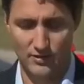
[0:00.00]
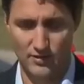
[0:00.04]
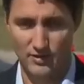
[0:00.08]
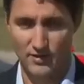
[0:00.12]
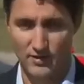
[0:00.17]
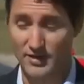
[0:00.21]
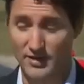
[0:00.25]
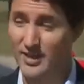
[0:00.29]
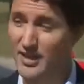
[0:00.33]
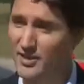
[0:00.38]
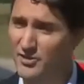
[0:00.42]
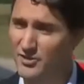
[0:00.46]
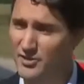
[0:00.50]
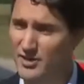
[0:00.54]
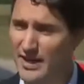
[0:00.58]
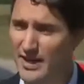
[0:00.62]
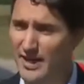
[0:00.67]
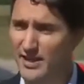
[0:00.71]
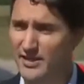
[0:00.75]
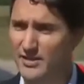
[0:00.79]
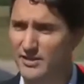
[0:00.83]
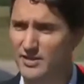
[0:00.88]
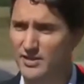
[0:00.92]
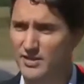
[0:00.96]
On the other
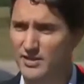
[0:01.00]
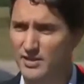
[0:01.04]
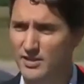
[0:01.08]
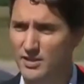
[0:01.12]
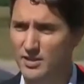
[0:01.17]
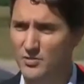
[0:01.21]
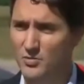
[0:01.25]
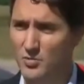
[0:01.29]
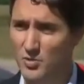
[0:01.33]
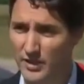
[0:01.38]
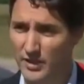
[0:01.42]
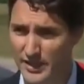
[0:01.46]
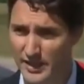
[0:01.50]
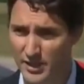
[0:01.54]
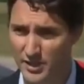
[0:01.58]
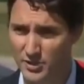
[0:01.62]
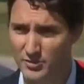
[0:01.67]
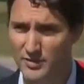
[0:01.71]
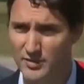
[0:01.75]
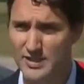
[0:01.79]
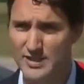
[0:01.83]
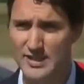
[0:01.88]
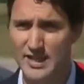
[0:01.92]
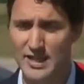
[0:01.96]
hand, we're in
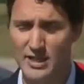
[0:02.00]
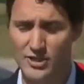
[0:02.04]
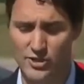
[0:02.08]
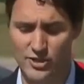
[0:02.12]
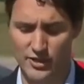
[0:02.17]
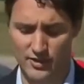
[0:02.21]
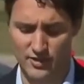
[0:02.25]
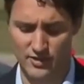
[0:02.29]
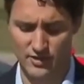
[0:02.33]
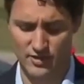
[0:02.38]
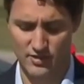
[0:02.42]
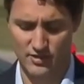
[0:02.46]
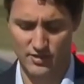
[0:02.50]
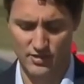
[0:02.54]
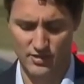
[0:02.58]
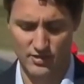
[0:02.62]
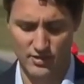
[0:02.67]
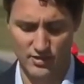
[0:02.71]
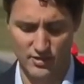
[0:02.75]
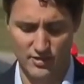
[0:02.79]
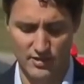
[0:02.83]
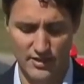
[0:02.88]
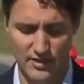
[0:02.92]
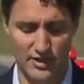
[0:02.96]
a recession,
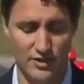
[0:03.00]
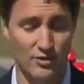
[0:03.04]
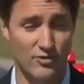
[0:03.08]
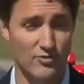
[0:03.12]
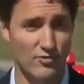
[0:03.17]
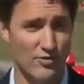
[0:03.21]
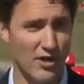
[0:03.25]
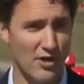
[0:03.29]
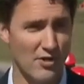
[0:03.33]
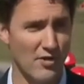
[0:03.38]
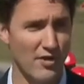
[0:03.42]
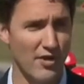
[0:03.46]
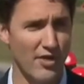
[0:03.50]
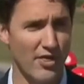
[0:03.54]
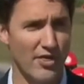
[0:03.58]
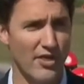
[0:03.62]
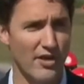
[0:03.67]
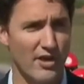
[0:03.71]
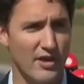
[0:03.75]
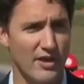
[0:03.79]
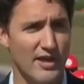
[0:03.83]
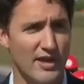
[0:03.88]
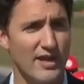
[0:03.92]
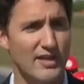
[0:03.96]
and growth
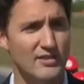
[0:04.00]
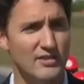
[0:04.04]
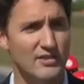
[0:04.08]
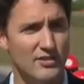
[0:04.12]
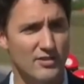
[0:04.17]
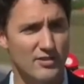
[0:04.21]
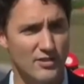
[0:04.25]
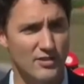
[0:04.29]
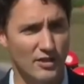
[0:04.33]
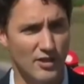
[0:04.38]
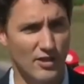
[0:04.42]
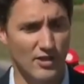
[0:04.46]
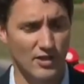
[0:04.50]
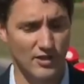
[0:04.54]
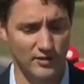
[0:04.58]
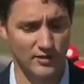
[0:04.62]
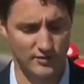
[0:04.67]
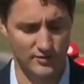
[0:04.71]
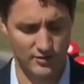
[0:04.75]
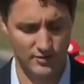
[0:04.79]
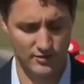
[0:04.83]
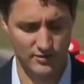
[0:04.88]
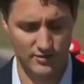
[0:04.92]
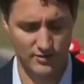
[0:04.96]
has
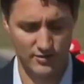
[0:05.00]
stalled.